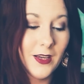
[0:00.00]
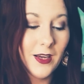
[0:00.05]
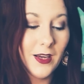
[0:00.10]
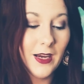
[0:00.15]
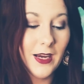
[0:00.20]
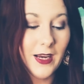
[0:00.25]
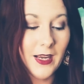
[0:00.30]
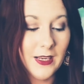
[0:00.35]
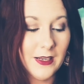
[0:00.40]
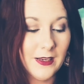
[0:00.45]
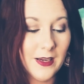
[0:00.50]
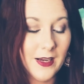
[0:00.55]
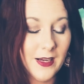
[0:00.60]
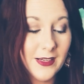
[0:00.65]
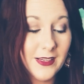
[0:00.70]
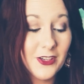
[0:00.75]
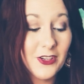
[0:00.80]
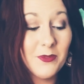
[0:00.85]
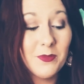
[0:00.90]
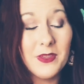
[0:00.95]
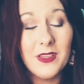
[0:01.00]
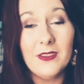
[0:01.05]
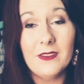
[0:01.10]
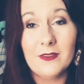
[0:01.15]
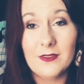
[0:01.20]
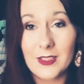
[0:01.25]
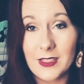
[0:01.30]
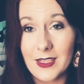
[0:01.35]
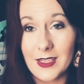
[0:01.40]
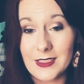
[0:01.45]
And it could be
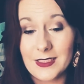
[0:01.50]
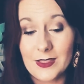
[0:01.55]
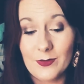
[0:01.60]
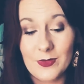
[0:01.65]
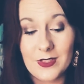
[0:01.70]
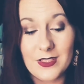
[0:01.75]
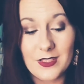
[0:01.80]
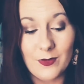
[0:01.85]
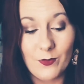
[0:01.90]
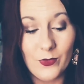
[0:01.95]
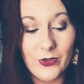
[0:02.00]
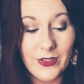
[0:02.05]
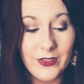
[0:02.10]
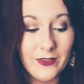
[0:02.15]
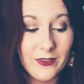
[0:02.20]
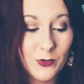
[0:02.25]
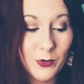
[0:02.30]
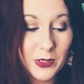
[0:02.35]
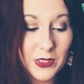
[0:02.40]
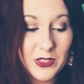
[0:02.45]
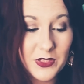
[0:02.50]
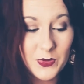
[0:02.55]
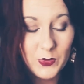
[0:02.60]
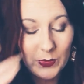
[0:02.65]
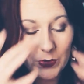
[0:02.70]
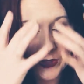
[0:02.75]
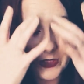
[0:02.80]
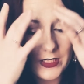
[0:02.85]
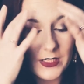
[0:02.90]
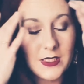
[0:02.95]
connecting with someone, Queen of
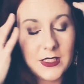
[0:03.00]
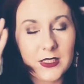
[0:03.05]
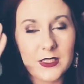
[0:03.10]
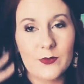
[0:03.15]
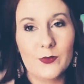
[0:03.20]
Swords,